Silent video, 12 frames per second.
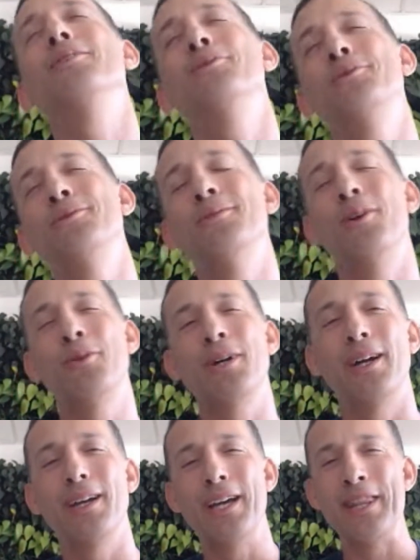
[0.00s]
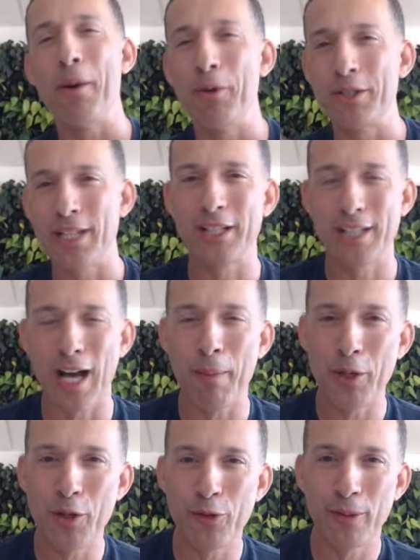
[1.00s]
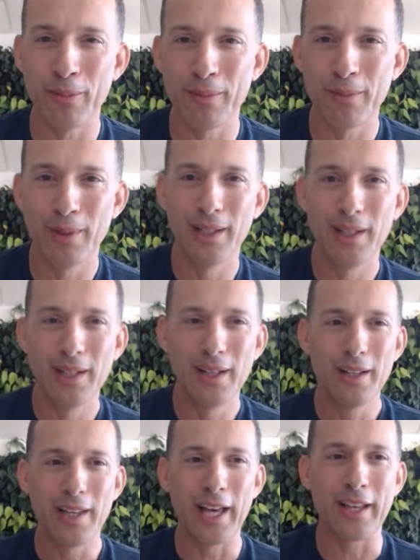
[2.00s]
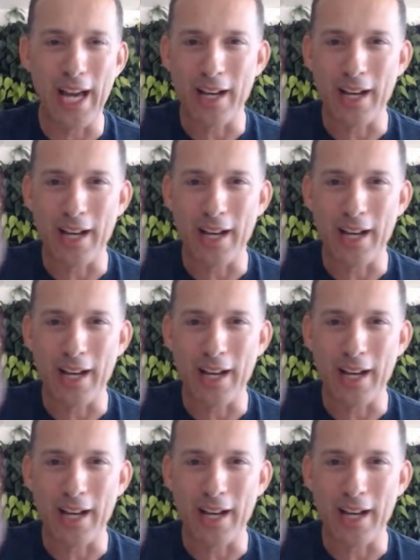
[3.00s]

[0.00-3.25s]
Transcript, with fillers: Ooh, okay and that was like stopping you from like that